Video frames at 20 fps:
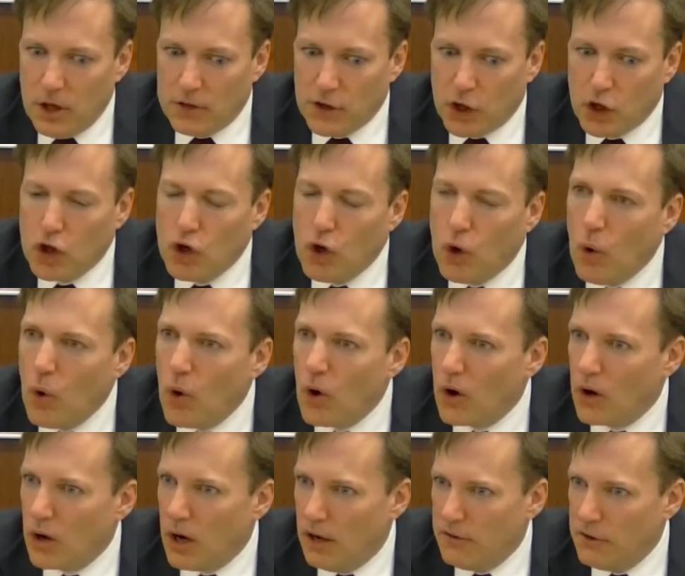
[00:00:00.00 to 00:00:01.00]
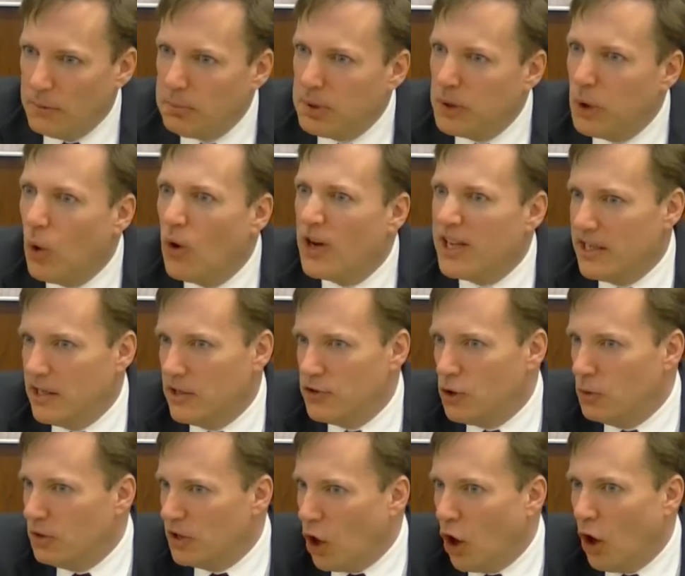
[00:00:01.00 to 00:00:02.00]
the core of employees
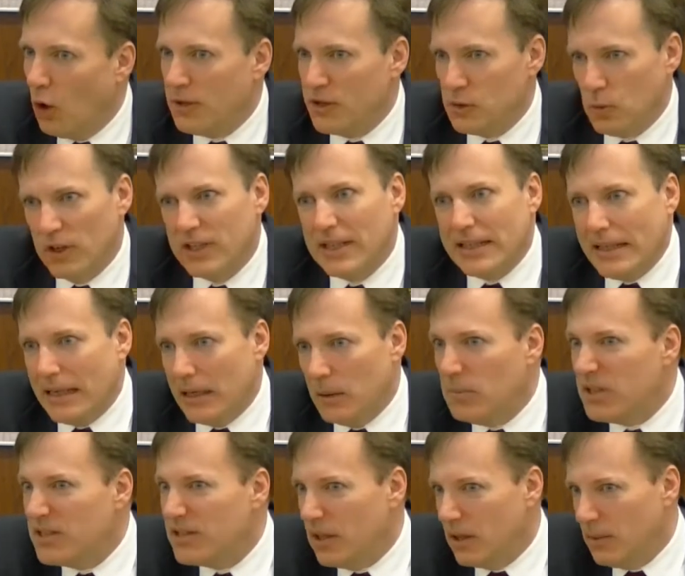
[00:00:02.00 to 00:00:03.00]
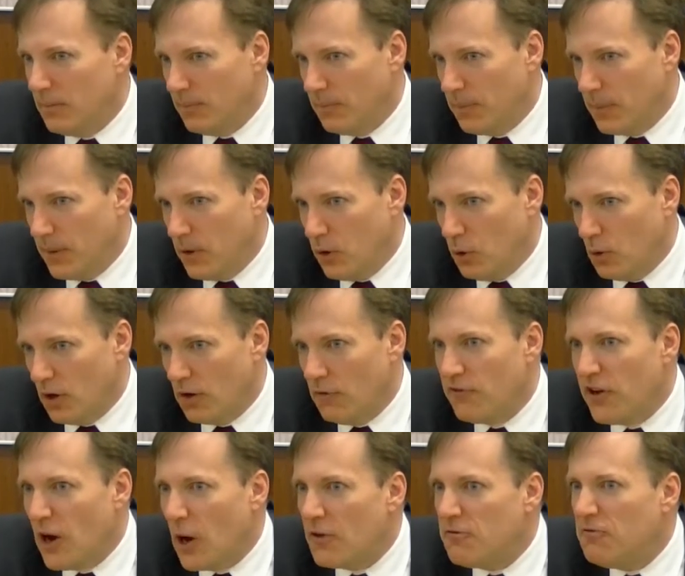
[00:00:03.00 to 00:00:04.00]
who had always worked at the embassy, who were a
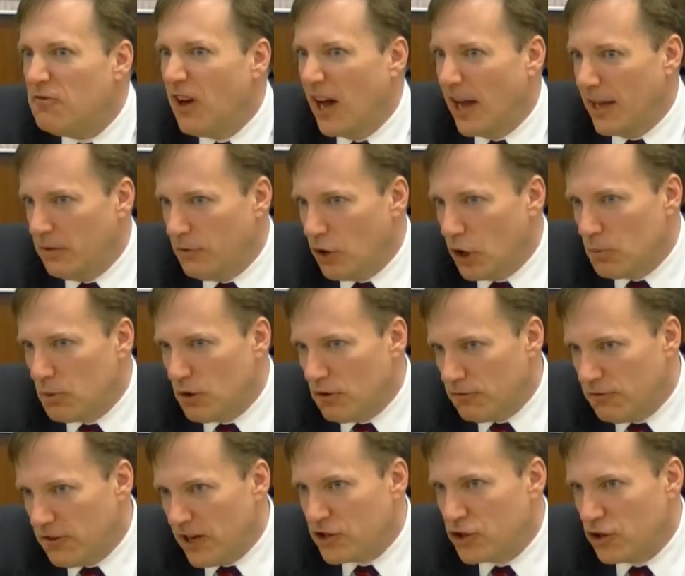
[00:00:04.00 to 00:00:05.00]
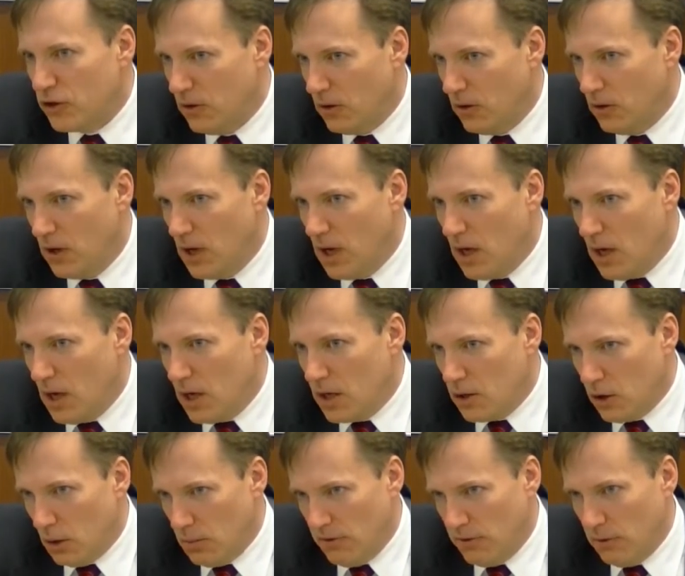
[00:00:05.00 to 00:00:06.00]
very fine and very professional
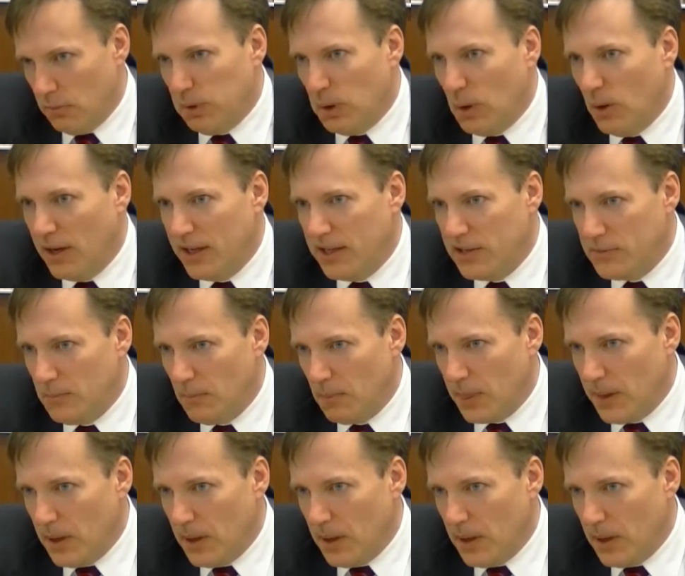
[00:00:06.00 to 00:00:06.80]
group of employees.